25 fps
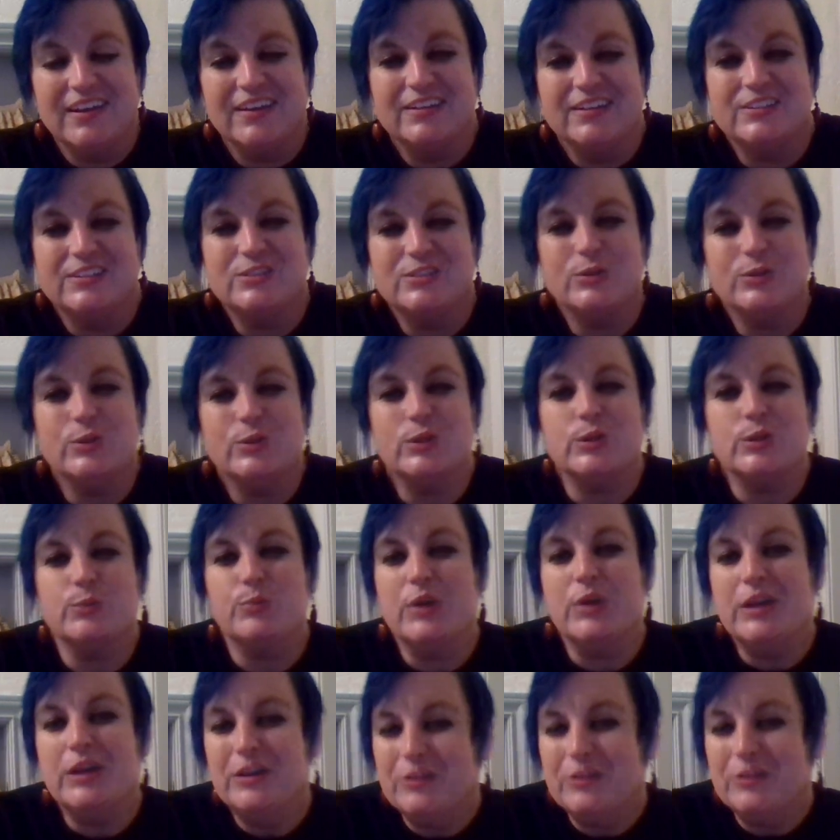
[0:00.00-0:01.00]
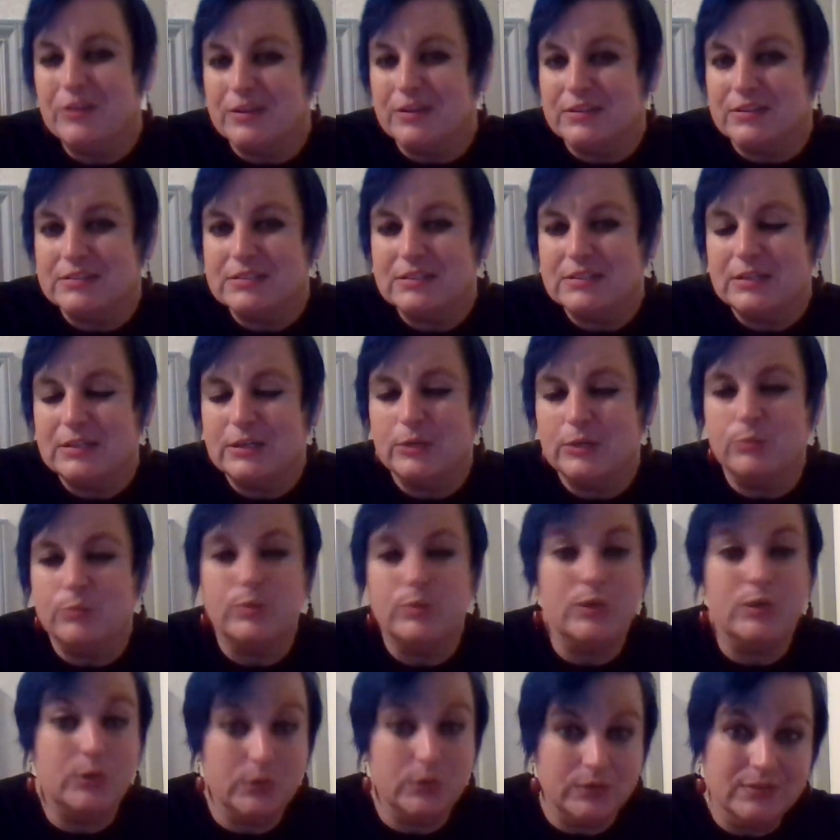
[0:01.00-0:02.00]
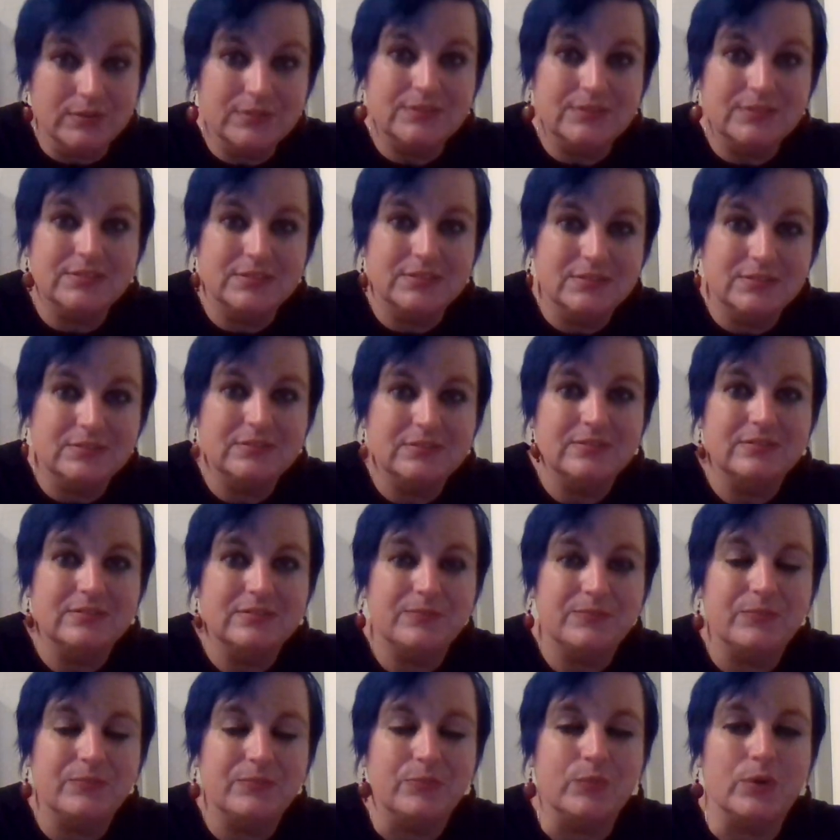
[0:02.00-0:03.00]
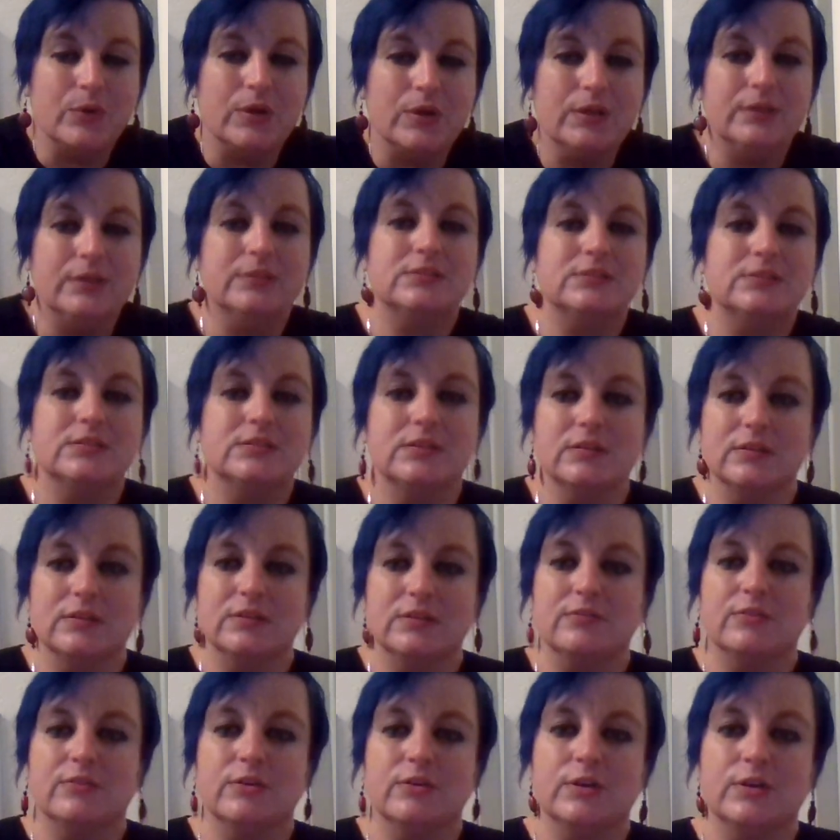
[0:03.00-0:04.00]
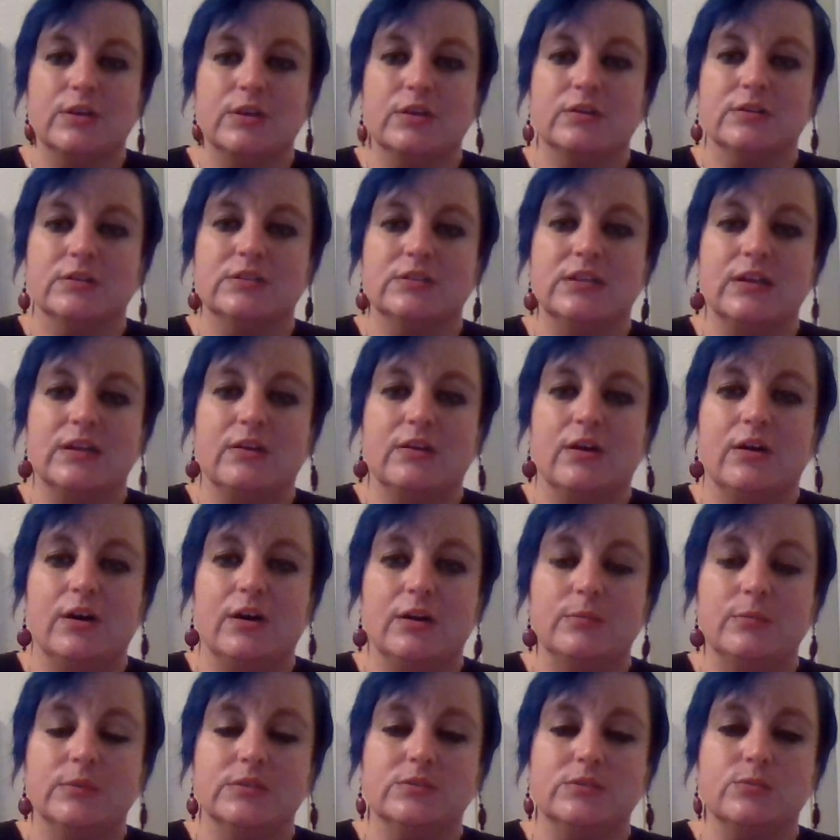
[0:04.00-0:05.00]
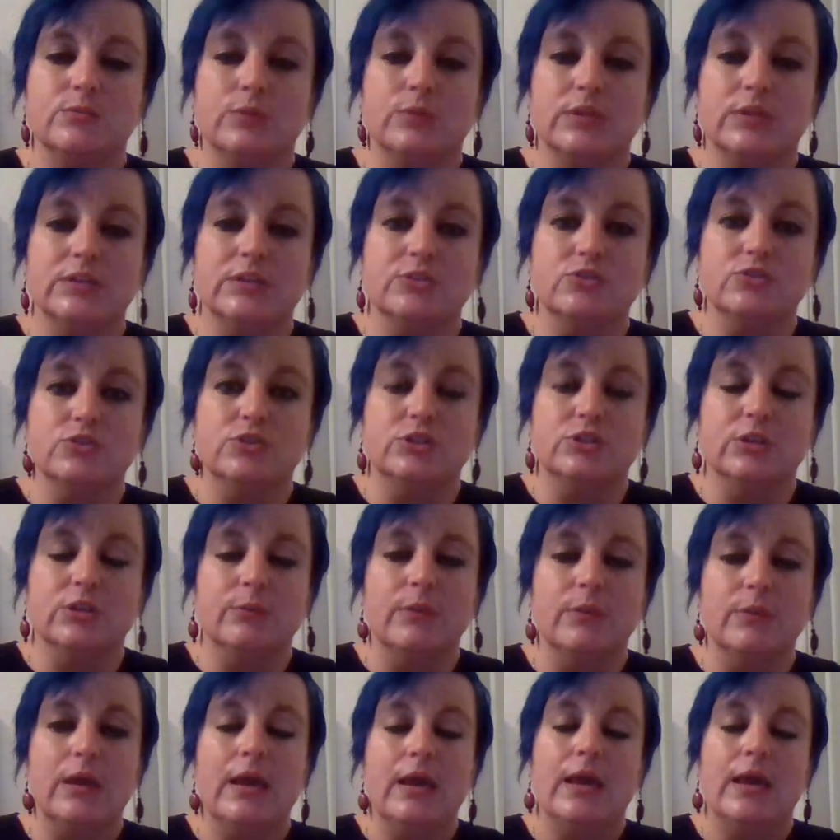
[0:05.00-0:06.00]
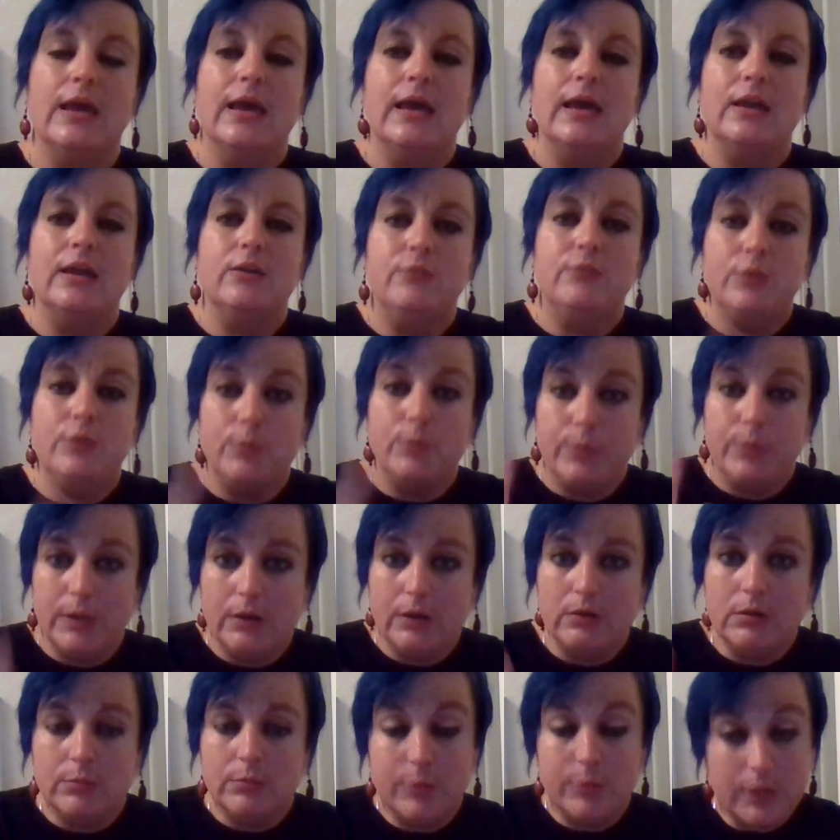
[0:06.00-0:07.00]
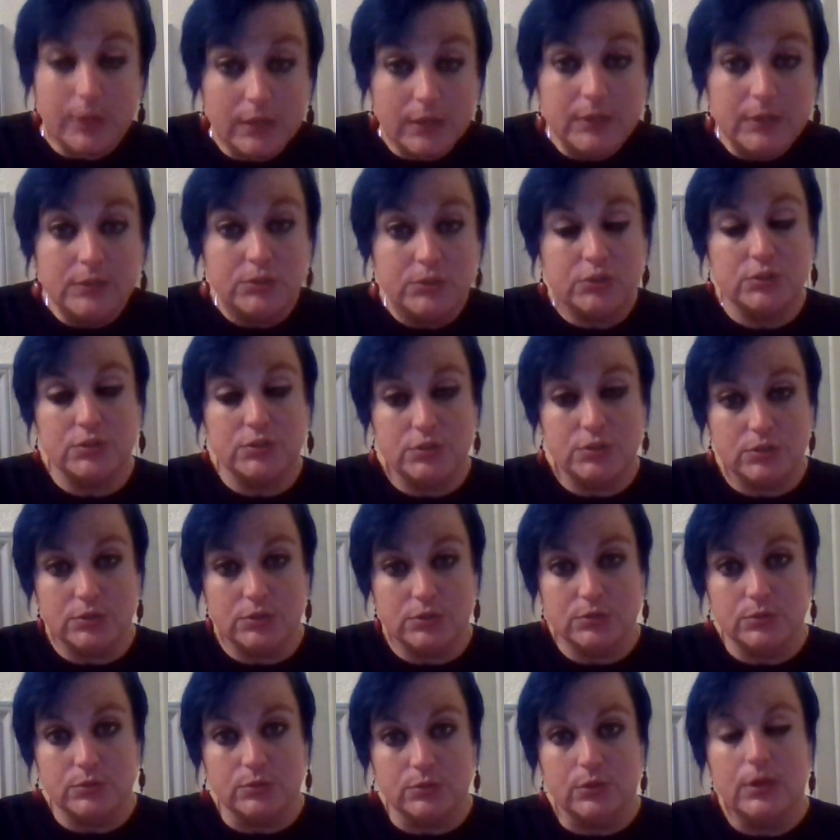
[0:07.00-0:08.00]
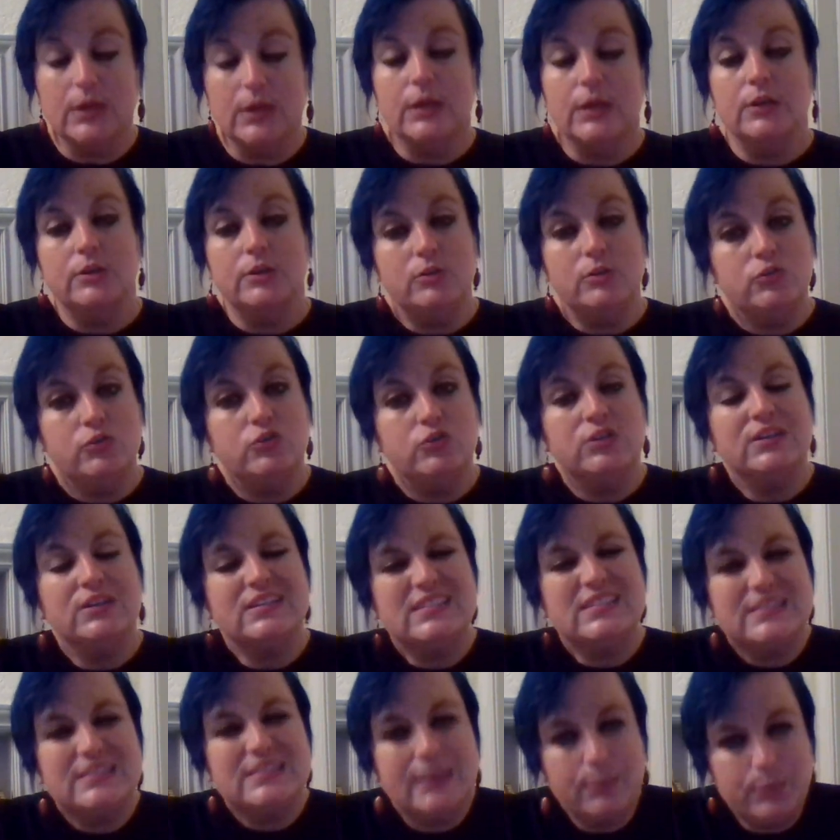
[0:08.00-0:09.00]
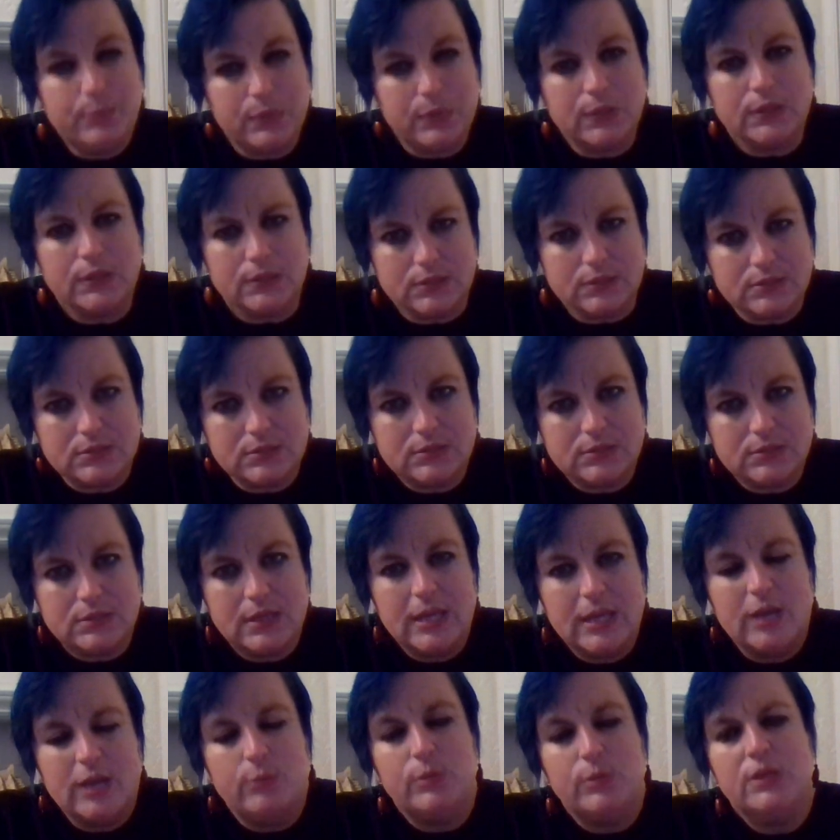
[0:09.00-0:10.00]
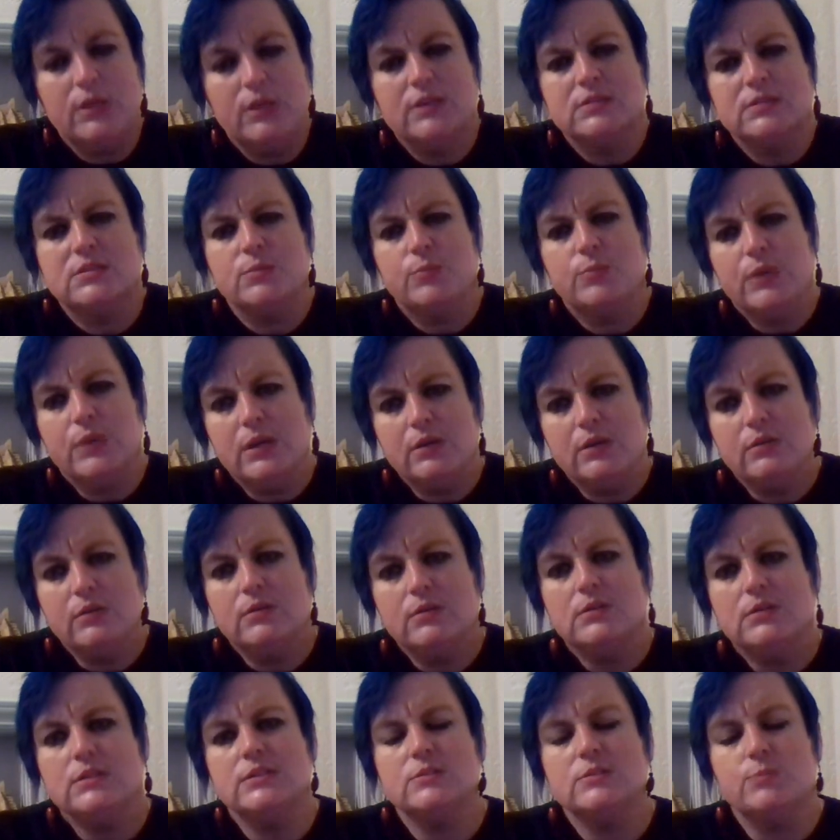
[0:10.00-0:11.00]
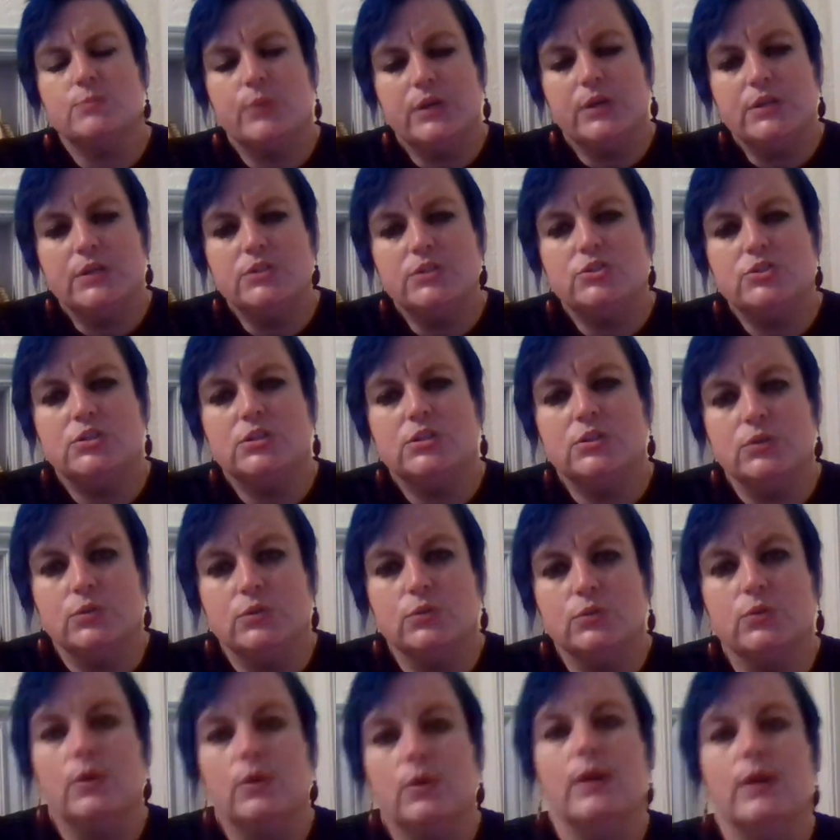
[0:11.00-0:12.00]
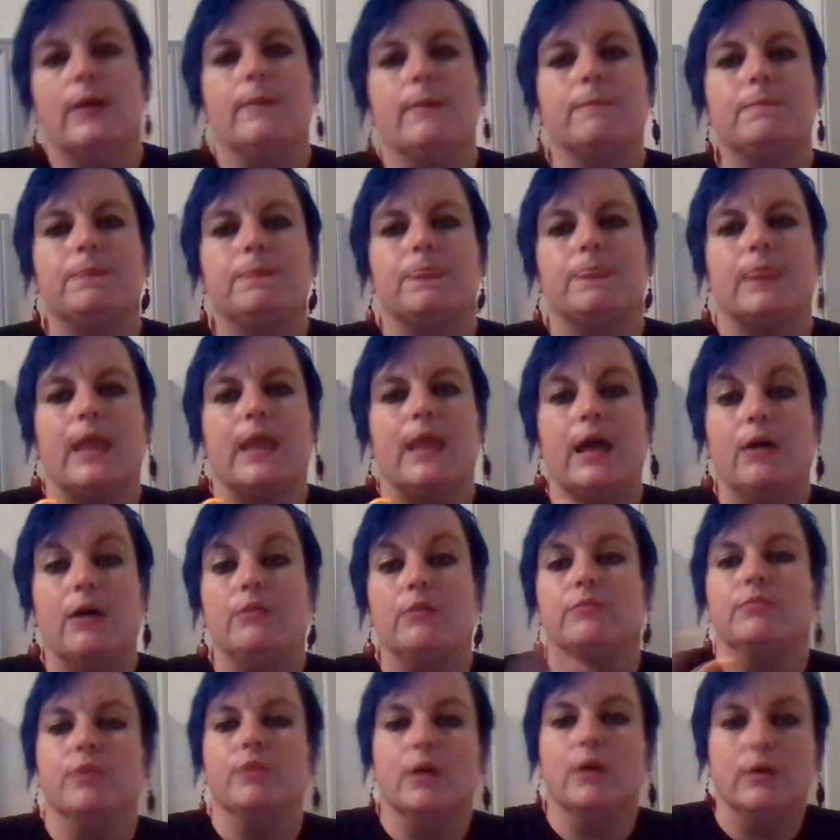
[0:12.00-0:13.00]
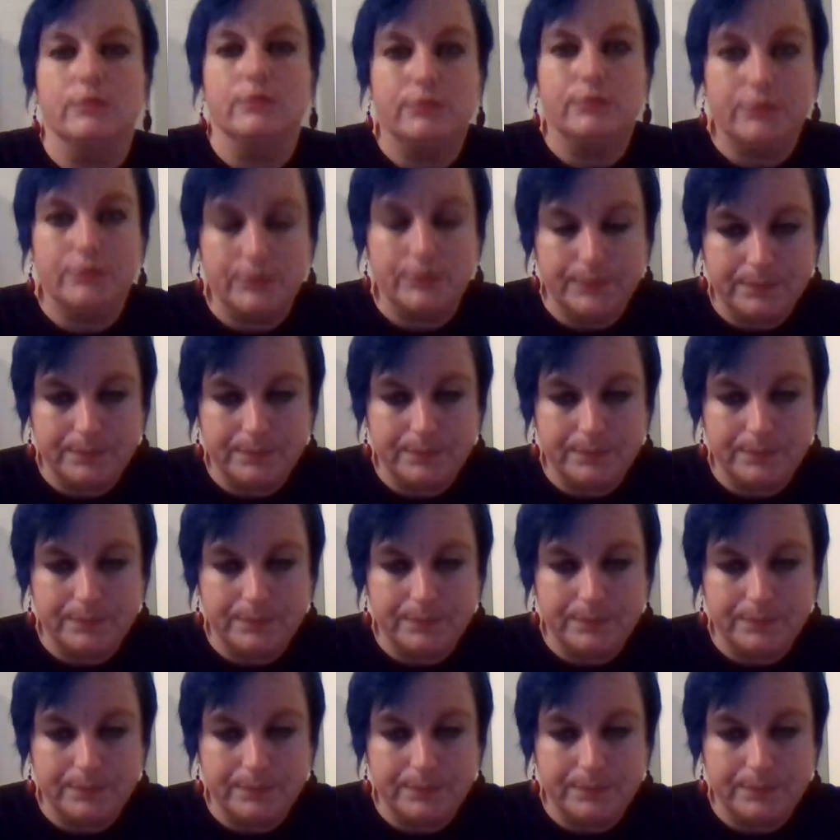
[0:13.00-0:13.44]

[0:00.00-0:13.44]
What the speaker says: so that the parent can be good. Right? It's a very good dichotomous relationship. And if your parent punishes you, you should accept this, because the parent is punishing you out of love.